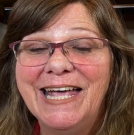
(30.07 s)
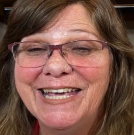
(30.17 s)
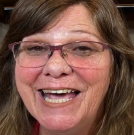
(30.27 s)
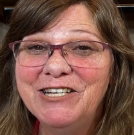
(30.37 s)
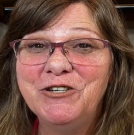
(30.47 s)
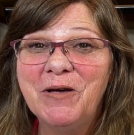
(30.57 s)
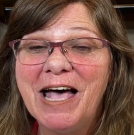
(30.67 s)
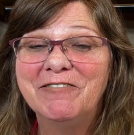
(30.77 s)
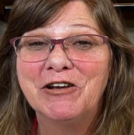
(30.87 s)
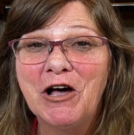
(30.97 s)
In case you
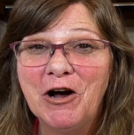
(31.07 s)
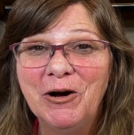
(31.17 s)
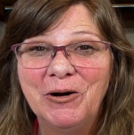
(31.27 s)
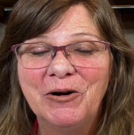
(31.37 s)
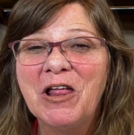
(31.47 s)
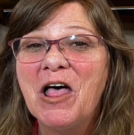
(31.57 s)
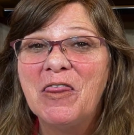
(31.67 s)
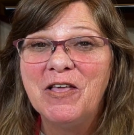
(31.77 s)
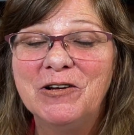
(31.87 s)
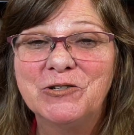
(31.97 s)
haven't heard,
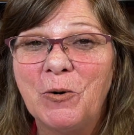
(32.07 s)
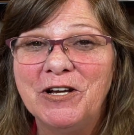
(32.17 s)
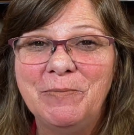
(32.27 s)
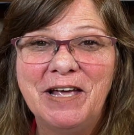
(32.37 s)
there's going to